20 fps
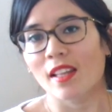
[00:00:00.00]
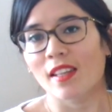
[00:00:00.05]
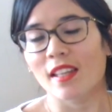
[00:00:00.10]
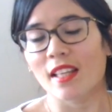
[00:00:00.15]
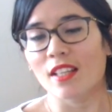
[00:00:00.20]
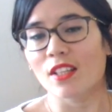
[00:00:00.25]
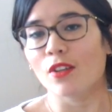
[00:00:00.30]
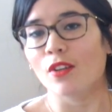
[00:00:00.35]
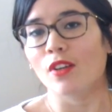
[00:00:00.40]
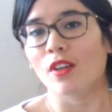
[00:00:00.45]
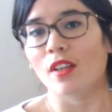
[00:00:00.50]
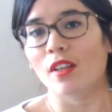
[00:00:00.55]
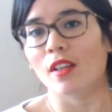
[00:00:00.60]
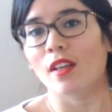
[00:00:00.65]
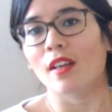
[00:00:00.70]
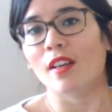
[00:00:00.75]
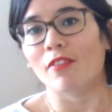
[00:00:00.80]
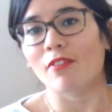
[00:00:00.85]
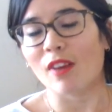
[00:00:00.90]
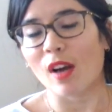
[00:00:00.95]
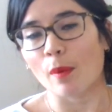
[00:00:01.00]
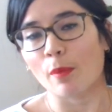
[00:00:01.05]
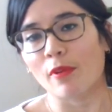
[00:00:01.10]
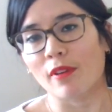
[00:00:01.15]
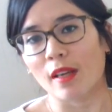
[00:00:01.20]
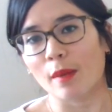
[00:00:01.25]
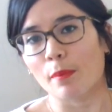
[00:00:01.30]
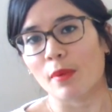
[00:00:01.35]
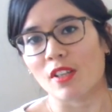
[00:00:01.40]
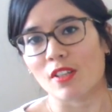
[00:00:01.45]
Then you're going to
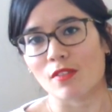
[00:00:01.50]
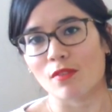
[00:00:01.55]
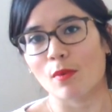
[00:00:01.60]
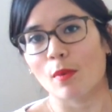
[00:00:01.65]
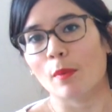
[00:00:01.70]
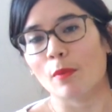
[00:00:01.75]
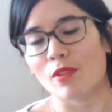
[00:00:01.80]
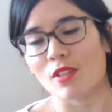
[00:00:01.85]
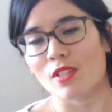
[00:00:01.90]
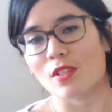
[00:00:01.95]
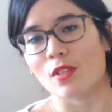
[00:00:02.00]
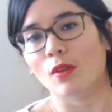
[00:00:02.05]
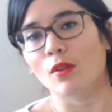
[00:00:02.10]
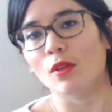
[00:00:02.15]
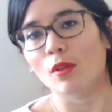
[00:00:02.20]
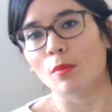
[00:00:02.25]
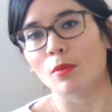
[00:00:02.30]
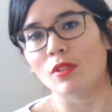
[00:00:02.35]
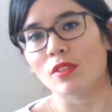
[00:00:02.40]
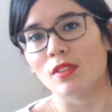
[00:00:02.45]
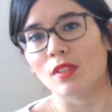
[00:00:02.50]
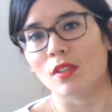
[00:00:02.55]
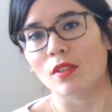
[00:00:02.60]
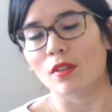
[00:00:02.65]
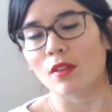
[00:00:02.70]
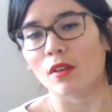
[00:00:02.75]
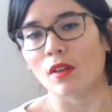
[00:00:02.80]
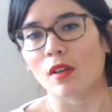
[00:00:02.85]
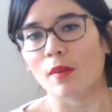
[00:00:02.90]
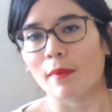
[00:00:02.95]
evaporate because remember it's soluble so you're
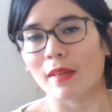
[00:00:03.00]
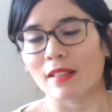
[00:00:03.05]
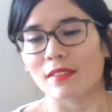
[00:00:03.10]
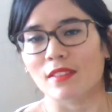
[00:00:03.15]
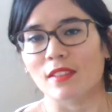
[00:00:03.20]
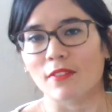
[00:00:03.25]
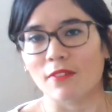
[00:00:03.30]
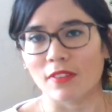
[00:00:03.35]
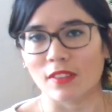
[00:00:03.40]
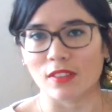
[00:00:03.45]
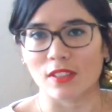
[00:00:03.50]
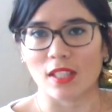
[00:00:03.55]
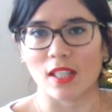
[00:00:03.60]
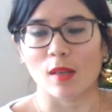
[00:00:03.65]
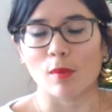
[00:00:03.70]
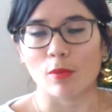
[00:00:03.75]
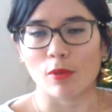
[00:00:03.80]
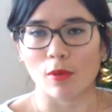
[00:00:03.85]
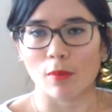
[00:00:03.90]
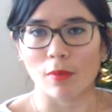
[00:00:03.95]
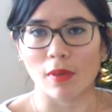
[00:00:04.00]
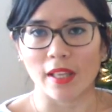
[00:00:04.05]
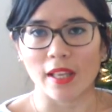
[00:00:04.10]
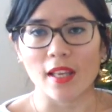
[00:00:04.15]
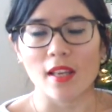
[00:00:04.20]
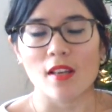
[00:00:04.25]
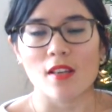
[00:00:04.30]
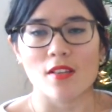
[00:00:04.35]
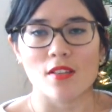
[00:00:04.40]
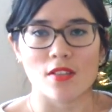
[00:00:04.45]
not going to be able to filter that
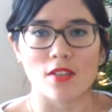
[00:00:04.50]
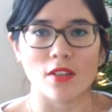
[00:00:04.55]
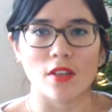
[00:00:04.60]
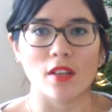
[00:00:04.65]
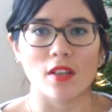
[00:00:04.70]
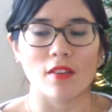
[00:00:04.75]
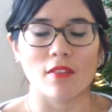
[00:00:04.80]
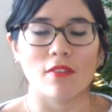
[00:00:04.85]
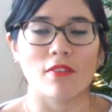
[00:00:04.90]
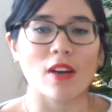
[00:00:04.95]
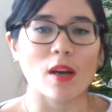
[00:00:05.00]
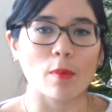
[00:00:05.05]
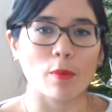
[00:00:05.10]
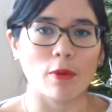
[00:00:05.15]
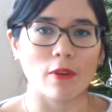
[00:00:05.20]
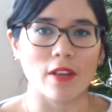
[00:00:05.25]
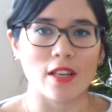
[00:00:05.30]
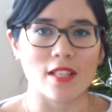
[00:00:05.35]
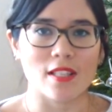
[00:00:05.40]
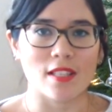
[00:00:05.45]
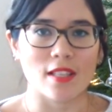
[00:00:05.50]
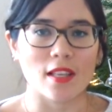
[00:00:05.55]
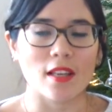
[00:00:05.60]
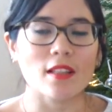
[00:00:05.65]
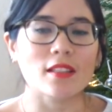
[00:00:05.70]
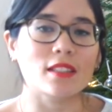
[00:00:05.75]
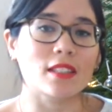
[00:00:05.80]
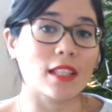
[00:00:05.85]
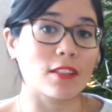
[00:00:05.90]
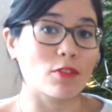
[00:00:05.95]
properly. So you're going to evaporate
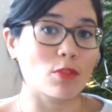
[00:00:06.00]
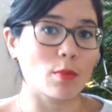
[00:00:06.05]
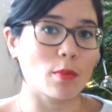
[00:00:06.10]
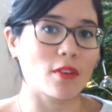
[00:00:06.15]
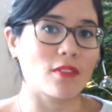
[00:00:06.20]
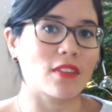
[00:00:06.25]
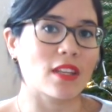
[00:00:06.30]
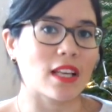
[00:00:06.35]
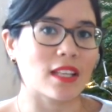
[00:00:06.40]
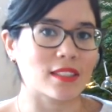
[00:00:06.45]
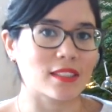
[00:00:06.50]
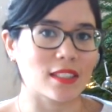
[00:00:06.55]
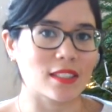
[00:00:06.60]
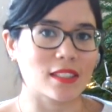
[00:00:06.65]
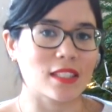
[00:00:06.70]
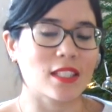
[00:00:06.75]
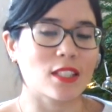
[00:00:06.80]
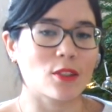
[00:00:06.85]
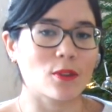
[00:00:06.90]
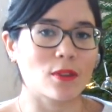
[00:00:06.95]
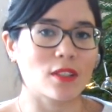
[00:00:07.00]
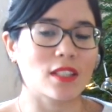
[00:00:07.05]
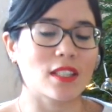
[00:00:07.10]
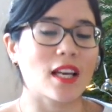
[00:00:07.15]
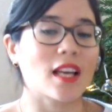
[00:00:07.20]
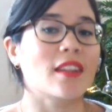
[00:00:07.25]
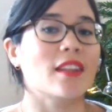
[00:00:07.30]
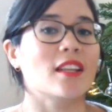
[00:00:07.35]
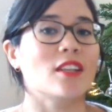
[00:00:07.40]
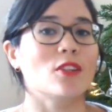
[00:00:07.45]
it to remove the excess liquid
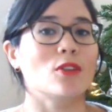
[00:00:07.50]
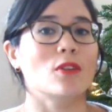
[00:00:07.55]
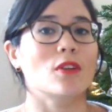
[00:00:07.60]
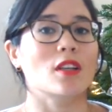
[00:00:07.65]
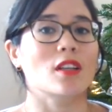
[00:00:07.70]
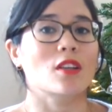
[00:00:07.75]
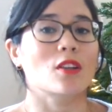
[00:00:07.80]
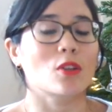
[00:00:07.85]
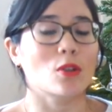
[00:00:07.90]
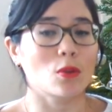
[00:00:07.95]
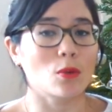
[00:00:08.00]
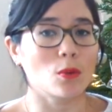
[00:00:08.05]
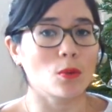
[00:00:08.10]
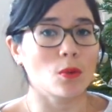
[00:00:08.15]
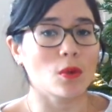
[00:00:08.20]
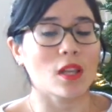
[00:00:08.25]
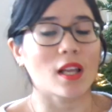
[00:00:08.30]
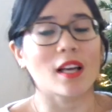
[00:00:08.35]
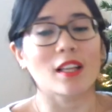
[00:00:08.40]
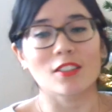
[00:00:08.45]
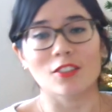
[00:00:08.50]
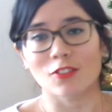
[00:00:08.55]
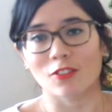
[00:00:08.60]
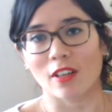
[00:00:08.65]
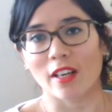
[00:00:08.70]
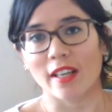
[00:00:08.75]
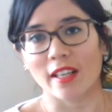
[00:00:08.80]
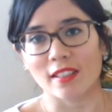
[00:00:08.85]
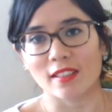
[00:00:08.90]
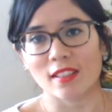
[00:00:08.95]
and then you're going to cool and
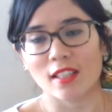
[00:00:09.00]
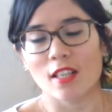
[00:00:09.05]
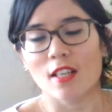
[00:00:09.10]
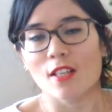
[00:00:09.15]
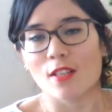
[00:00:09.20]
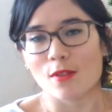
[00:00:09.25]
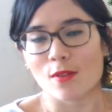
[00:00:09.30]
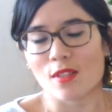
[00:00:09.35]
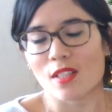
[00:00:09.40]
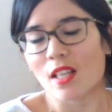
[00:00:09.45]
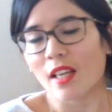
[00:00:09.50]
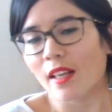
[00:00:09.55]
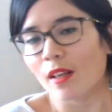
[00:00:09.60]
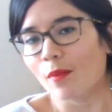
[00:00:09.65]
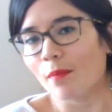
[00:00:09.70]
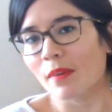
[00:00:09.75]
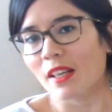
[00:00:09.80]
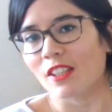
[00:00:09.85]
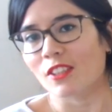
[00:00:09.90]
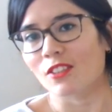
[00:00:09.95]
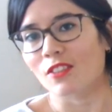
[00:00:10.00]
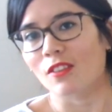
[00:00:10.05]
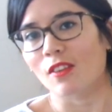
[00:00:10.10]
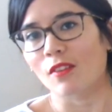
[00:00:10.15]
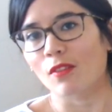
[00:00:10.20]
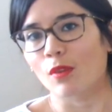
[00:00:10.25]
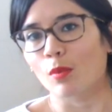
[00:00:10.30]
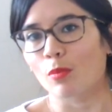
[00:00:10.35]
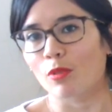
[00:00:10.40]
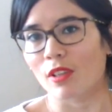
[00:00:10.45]
dry it. So it's like a mixture
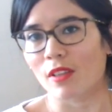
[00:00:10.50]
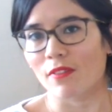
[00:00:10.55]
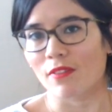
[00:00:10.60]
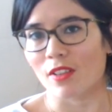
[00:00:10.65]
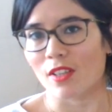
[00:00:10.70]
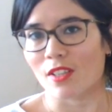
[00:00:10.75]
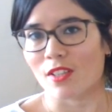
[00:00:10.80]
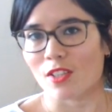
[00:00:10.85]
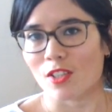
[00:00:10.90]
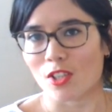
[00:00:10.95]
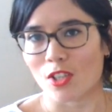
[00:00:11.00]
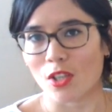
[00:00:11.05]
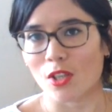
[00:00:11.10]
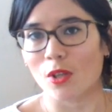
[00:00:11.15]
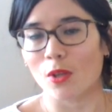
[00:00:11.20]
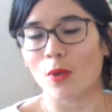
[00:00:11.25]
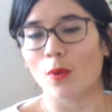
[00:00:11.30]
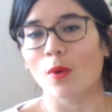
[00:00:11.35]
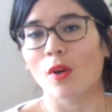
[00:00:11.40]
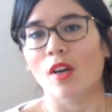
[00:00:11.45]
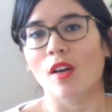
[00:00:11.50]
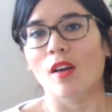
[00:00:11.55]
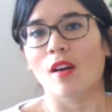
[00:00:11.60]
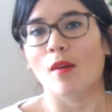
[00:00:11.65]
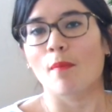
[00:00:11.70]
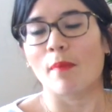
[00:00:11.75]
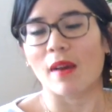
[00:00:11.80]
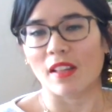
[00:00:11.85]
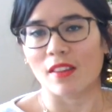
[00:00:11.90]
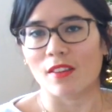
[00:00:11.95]
of the previous two
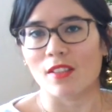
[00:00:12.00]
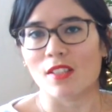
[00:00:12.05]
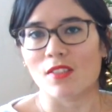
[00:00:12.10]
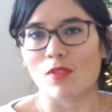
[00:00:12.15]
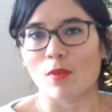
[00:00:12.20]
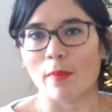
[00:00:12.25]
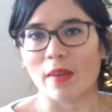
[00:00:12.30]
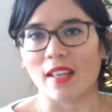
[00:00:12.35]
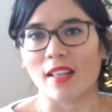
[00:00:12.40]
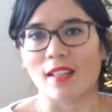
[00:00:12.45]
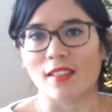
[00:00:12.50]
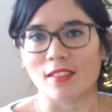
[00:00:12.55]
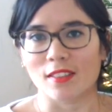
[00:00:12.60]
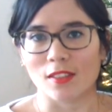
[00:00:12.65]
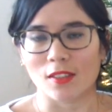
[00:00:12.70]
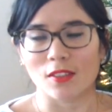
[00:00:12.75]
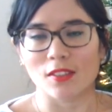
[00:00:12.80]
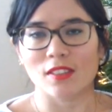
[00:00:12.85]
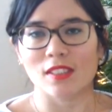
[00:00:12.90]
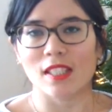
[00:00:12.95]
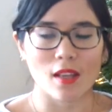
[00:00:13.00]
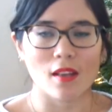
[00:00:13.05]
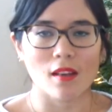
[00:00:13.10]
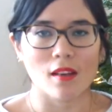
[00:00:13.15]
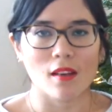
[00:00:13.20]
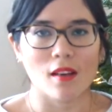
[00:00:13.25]
methods for making salt.